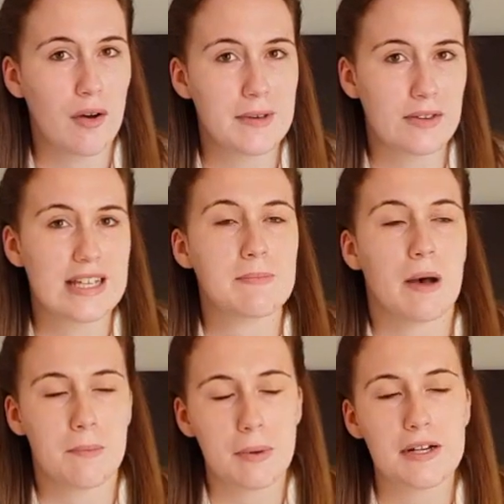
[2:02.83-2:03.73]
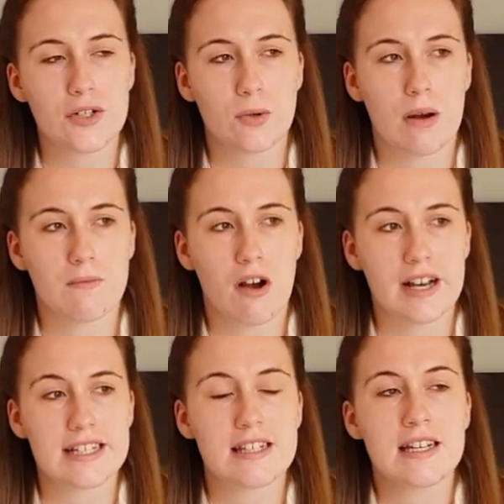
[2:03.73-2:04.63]
quote me on this, but I'm pretty sure I'm
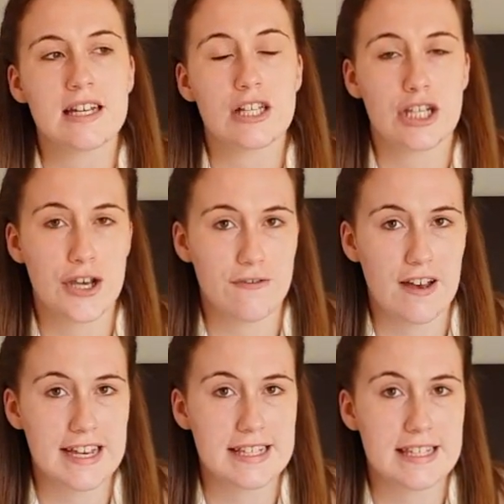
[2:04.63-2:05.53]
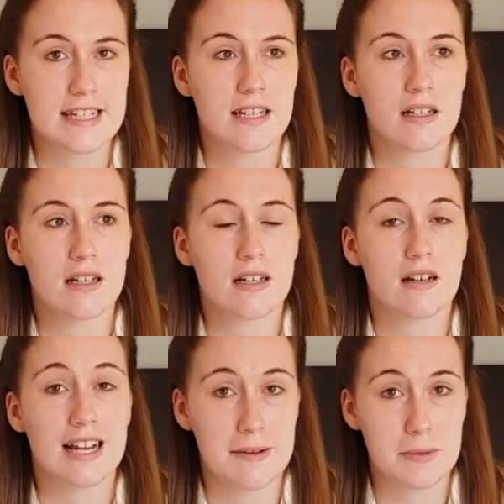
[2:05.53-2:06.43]
right, Too Faced
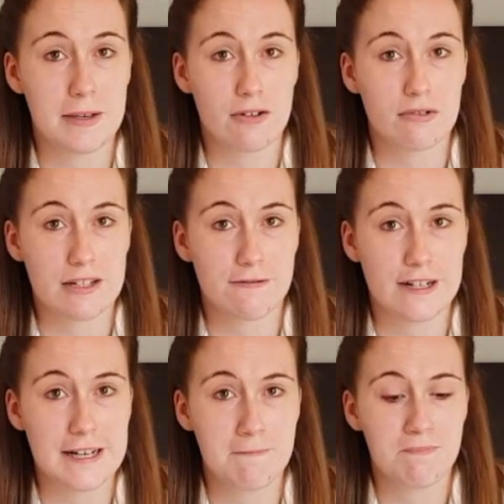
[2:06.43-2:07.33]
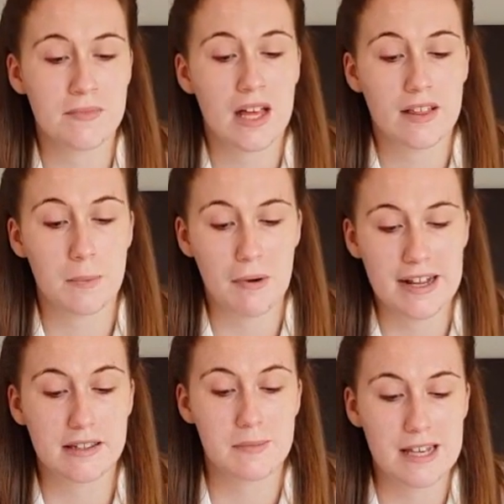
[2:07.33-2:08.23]
claim to be cruelty free. The
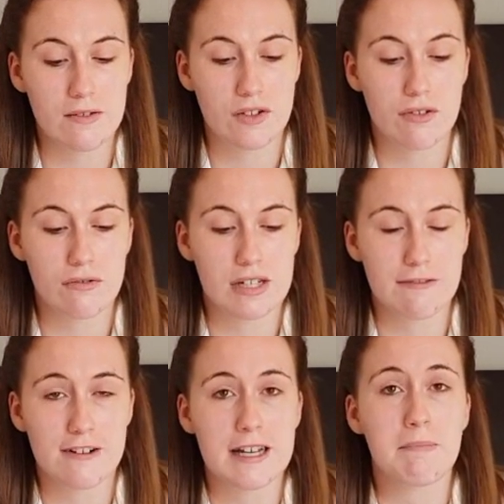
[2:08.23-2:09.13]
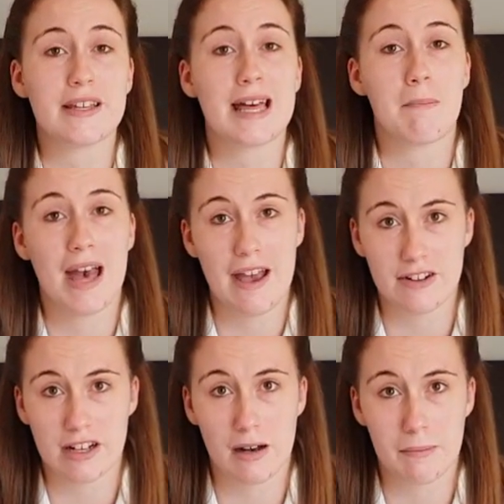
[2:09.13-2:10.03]
brand themselves are cruelty free, but their
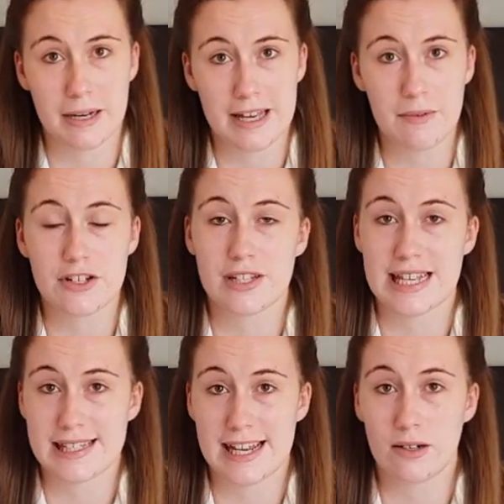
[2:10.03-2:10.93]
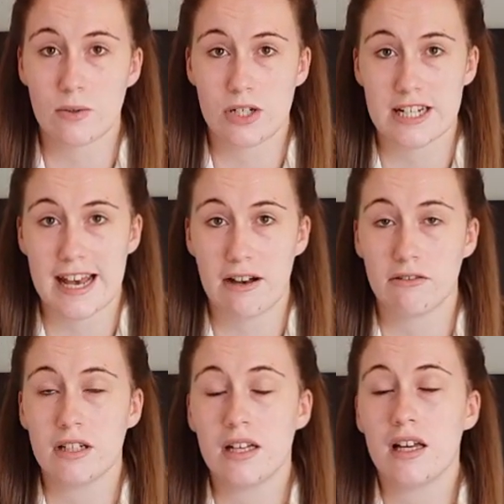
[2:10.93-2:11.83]
parent company, which is Estee Lauder
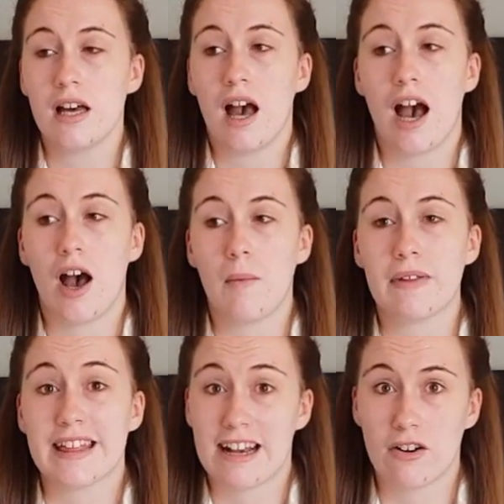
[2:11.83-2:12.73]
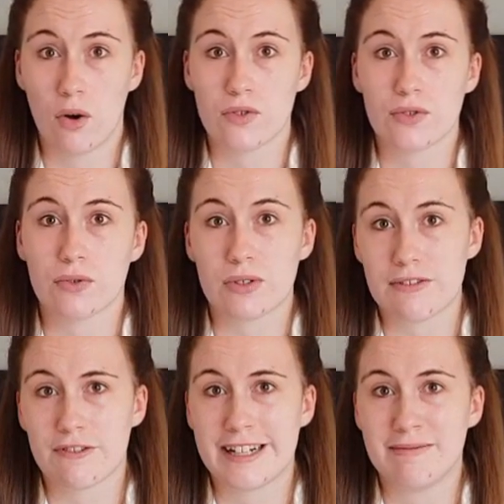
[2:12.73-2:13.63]
now, they are not
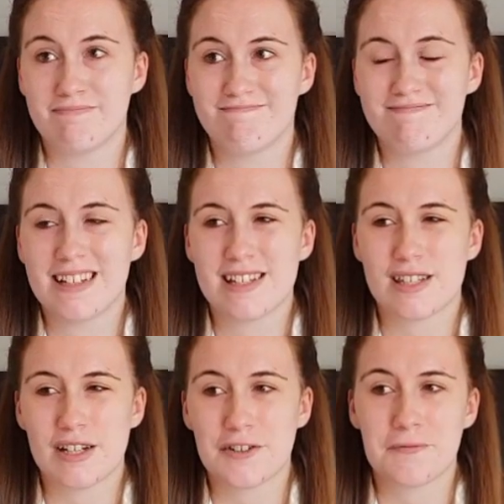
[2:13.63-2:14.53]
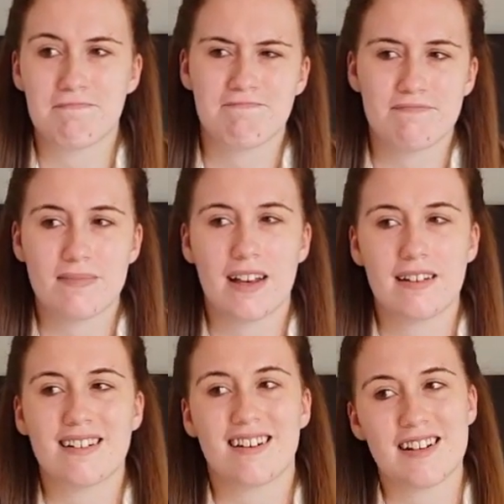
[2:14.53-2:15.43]
cruelty free. So
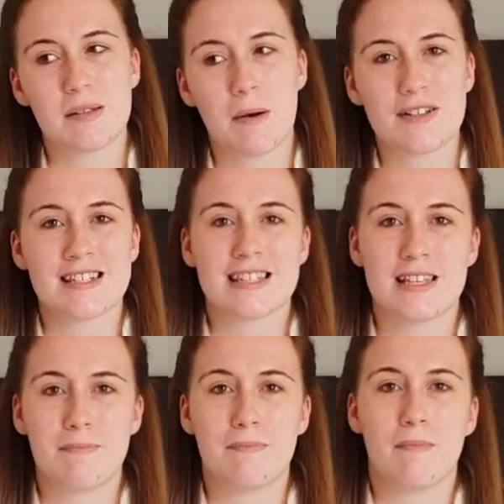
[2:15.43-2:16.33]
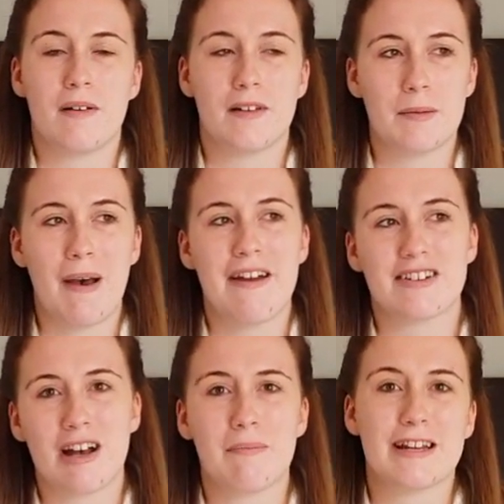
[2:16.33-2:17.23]
I suppose it's the
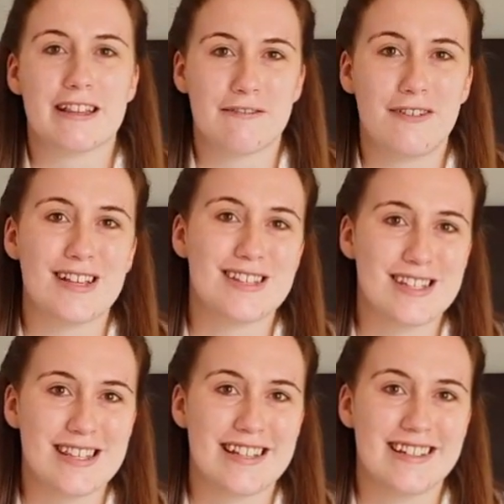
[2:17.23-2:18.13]
parent company that funds